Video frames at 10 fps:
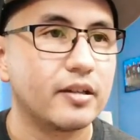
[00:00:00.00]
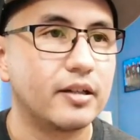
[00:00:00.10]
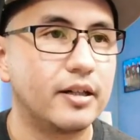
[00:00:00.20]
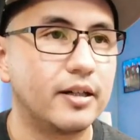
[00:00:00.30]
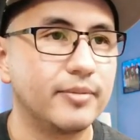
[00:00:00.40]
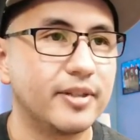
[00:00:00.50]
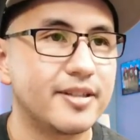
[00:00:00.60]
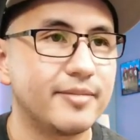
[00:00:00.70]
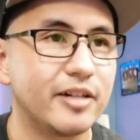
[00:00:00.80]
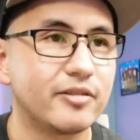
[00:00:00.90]

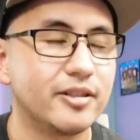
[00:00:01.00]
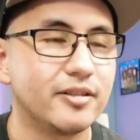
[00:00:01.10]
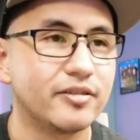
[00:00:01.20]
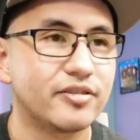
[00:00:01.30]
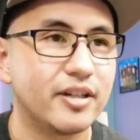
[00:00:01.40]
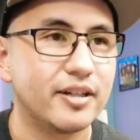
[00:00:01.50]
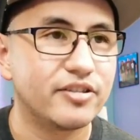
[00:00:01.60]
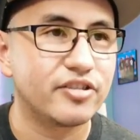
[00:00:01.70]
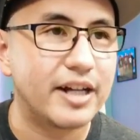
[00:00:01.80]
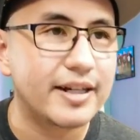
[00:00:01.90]
Michael Hill
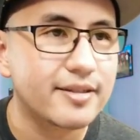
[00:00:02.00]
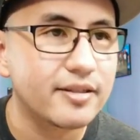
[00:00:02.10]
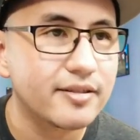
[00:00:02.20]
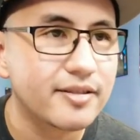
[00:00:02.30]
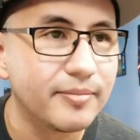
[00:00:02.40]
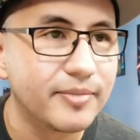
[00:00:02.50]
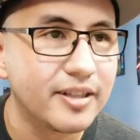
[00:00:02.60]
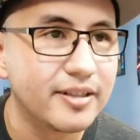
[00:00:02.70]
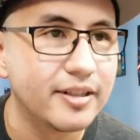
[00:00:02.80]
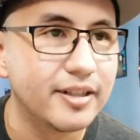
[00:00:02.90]
Jackson
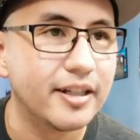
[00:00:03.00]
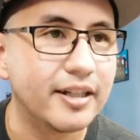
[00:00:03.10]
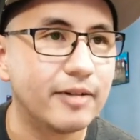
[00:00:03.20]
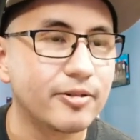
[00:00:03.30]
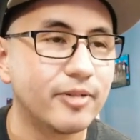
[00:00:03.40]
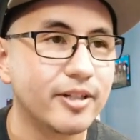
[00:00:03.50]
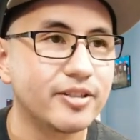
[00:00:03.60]
something did it, and I was watching